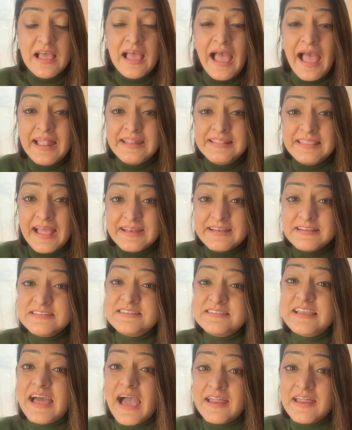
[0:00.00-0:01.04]
And that is
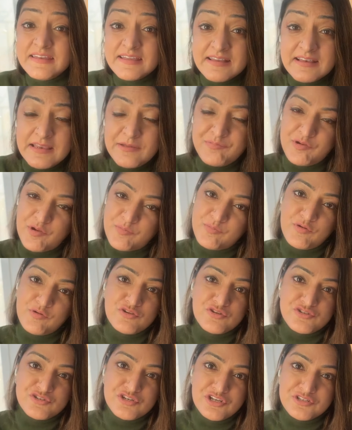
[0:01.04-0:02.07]
directly
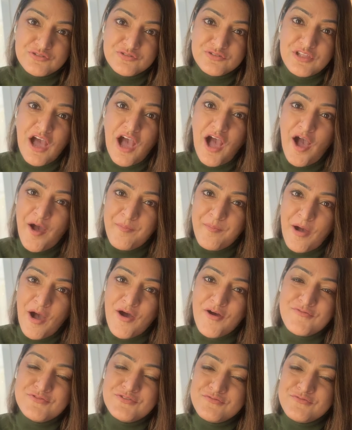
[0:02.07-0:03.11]
proportional to the
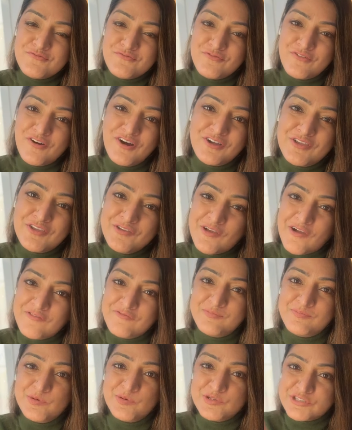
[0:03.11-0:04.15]
amount of work you
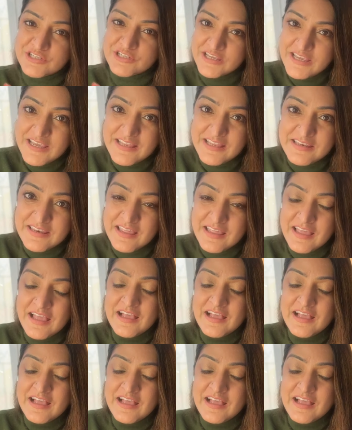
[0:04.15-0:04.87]
have put in.